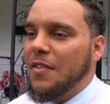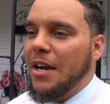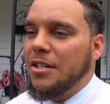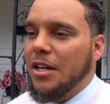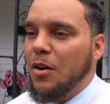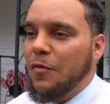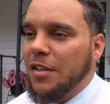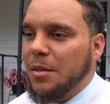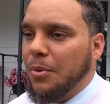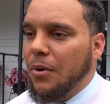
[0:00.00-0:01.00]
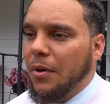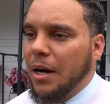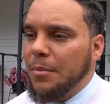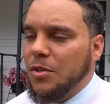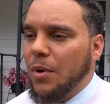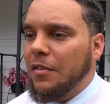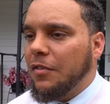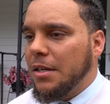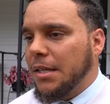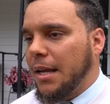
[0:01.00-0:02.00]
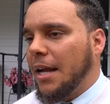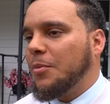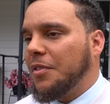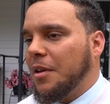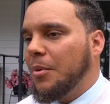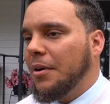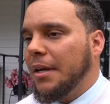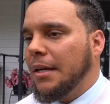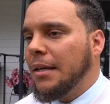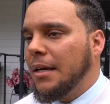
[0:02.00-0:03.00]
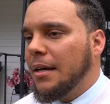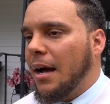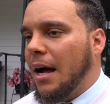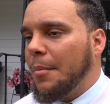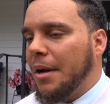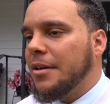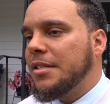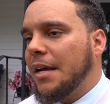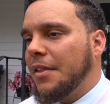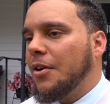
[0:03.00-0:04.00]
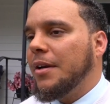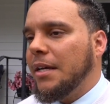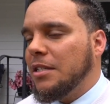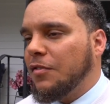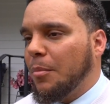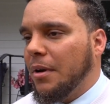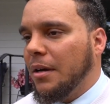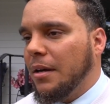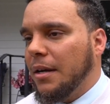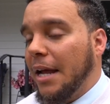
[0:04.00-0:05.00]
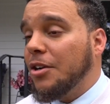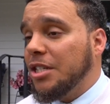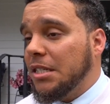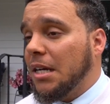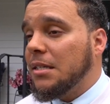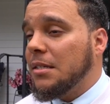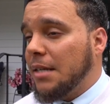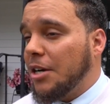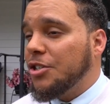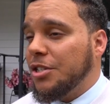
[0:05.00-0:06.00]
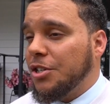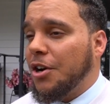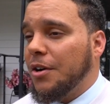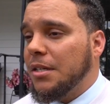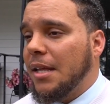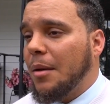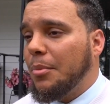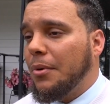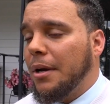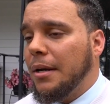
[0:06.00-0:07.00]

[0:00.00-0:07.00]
the Energy Home Visit Program is a way for us to connect with community, understand their needs from an energy justice and energy security standpoint.